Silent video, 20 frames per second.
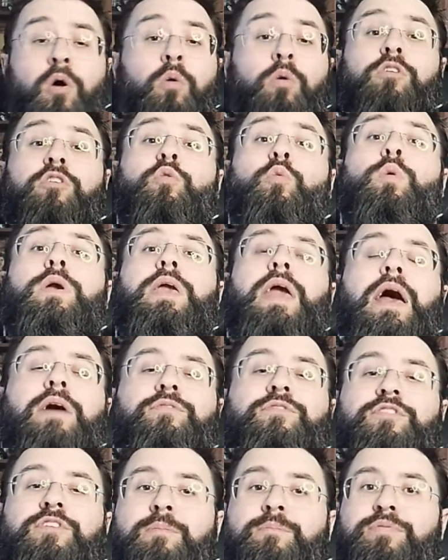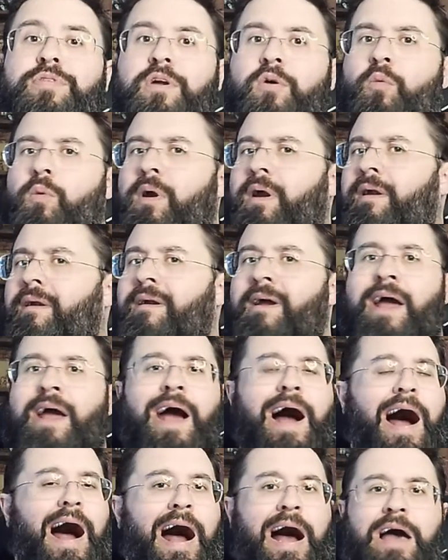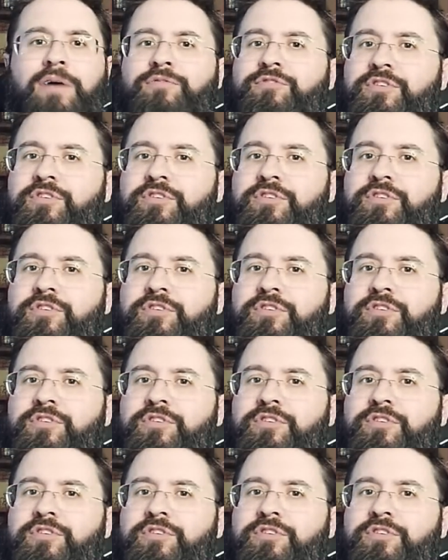or do we have something where I've